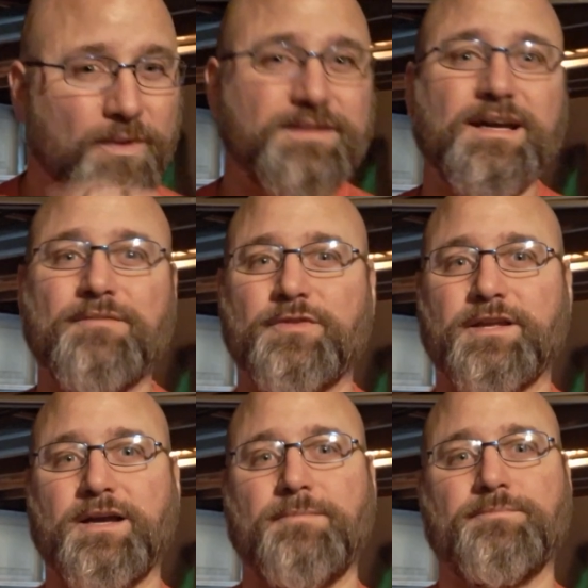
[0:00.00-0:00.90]
one time for the
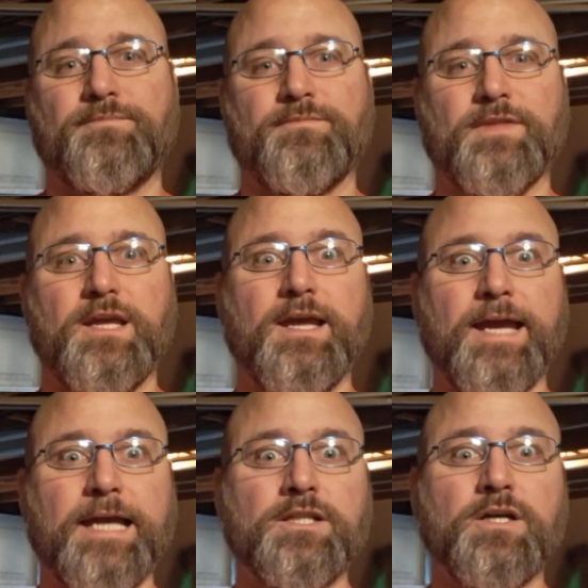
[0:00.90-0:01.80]
cup.
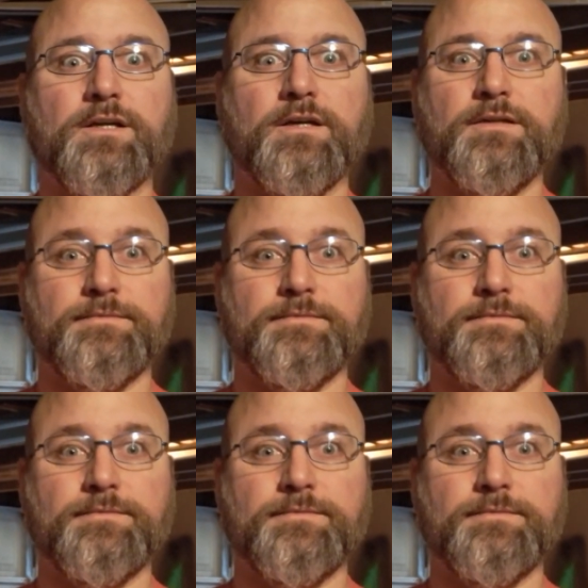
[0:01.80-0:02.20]
And look,